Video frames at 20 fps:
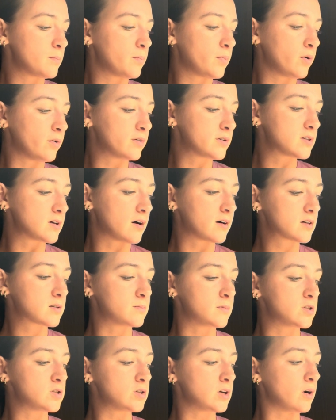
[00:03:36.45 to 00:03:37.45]
pulse
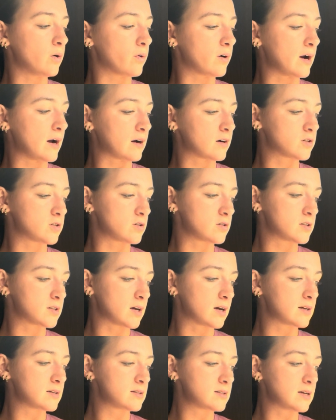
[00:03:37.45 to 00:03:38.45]
oximetry, or
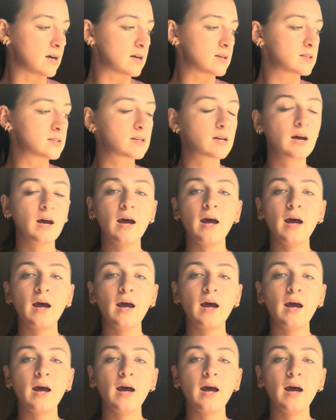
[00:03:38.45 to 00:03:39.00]
exercise test.